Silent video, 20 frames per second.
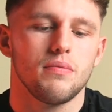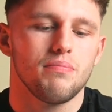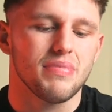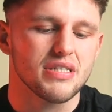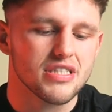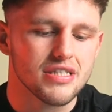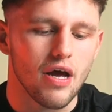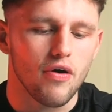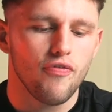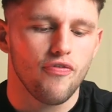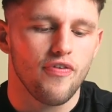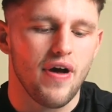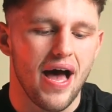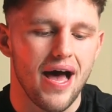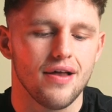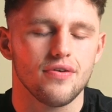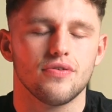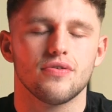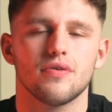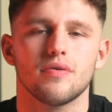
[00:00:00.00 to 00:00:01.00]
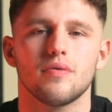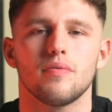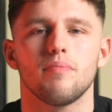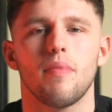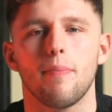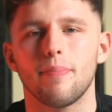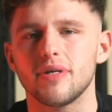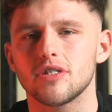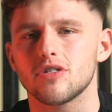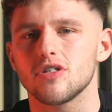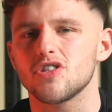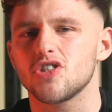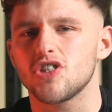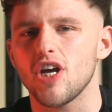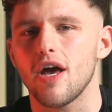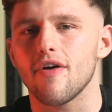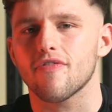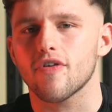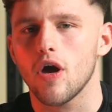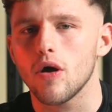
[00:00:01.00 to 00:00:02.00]
myself and my business,
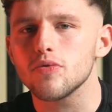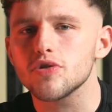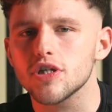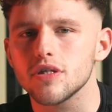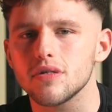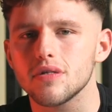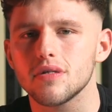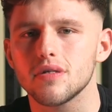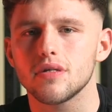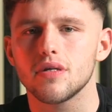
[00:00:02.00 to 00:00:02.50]
JF Coaching.